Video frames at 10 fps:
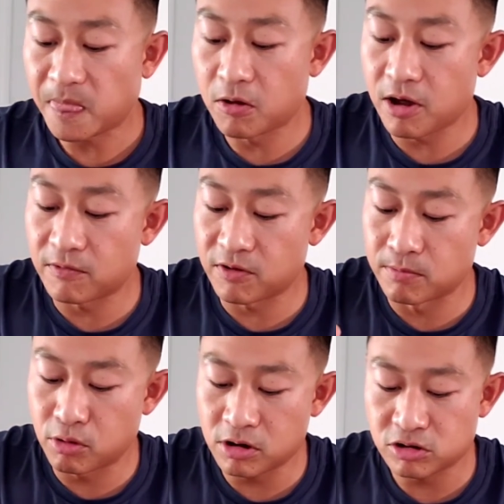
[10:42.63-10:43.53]
I'm from
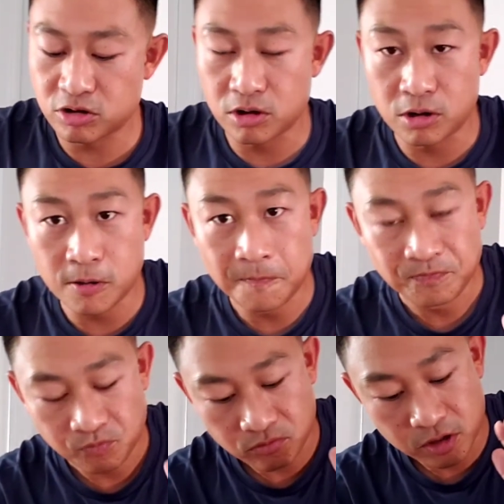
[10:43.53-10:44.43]
Portugal
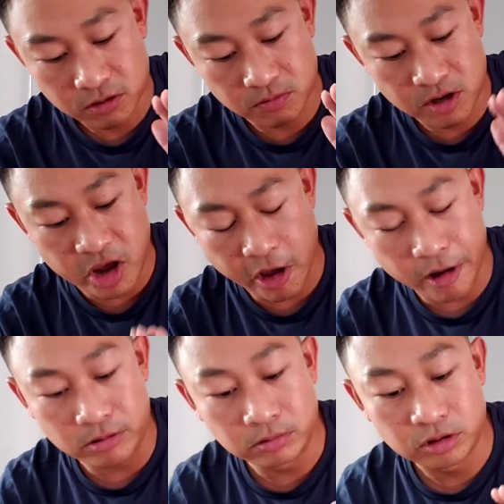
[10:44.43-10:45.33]
to
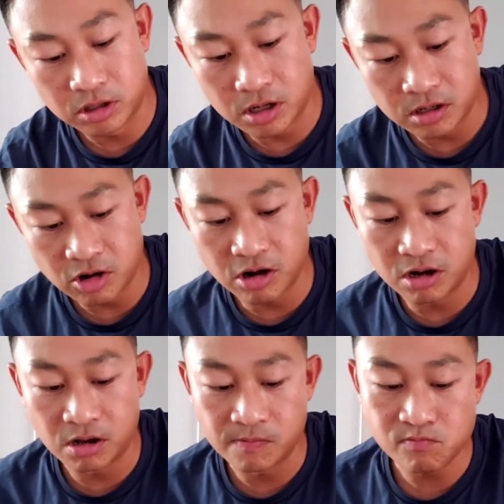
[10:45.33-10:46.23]
Macau to Hong
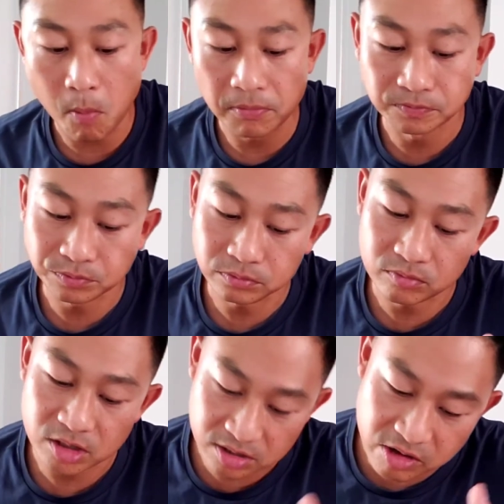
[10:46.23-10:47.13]
Kong,
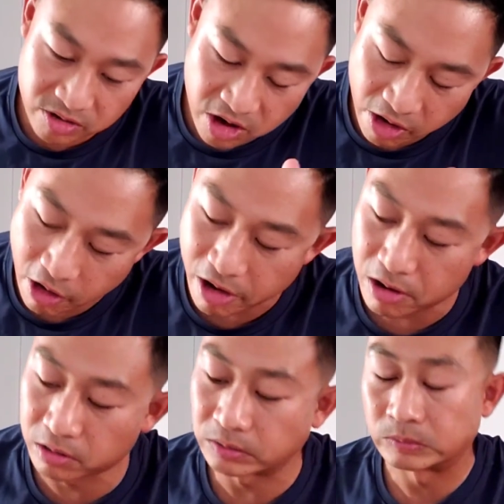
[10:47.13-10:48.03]
still in Hong
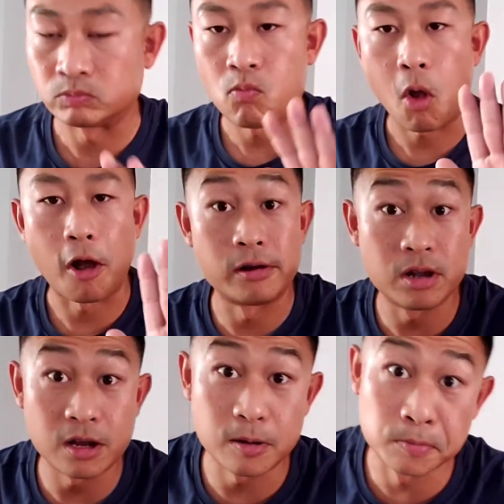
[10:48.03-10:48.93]
Kong, and
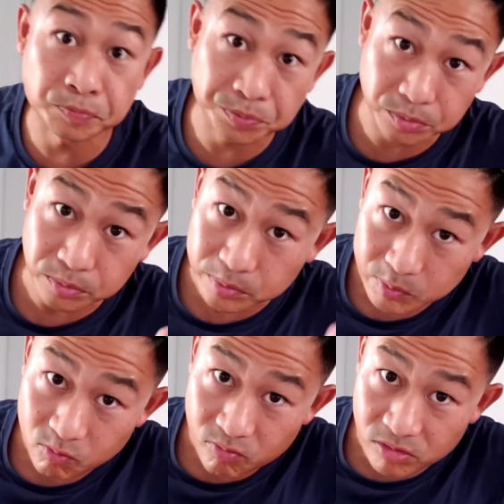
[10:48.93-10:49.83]
then
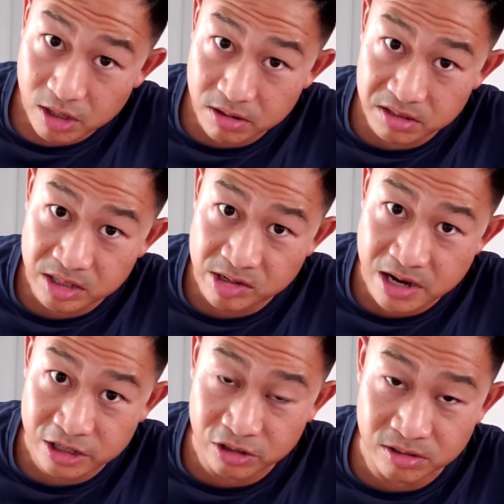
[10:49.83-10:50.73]
here's the
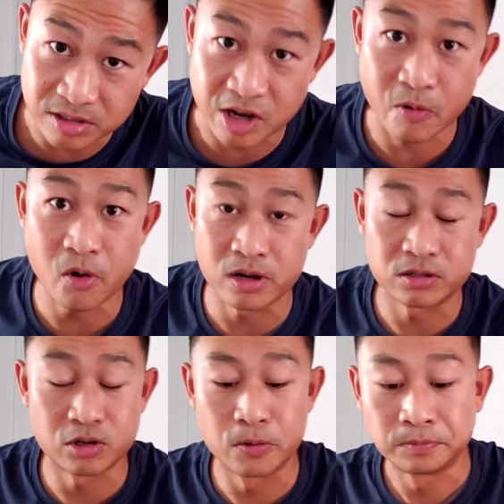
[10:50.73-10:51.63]
connection to Taiwan.
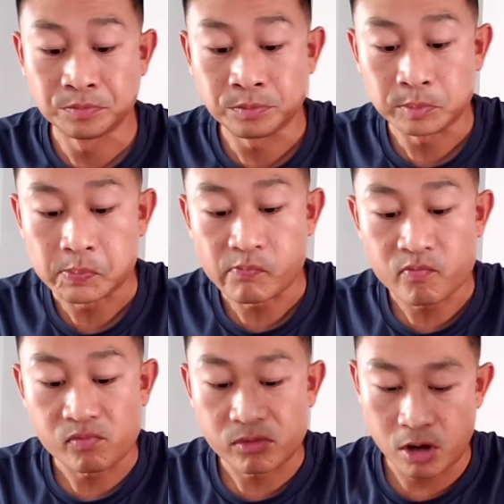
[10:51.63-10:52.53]
So
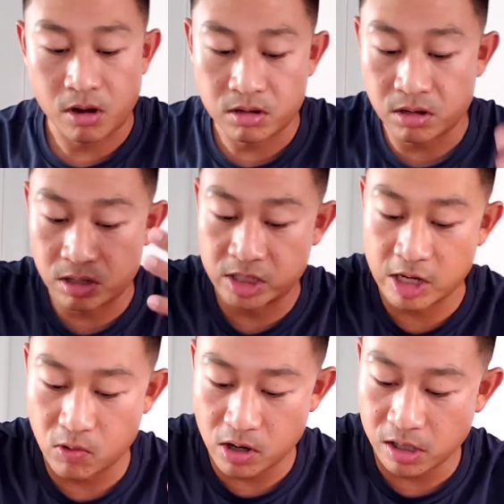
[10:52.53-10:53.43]
Hong Kong and
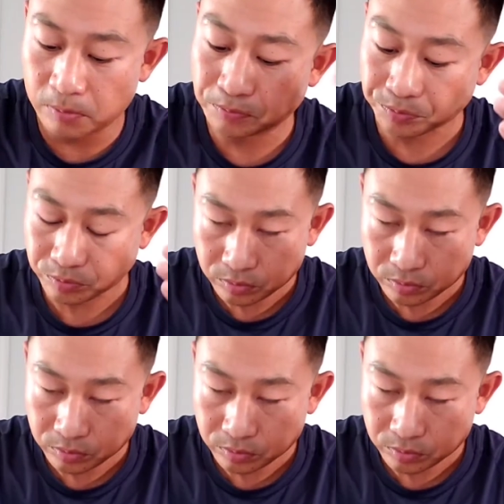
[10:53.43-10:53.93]
Taiwan,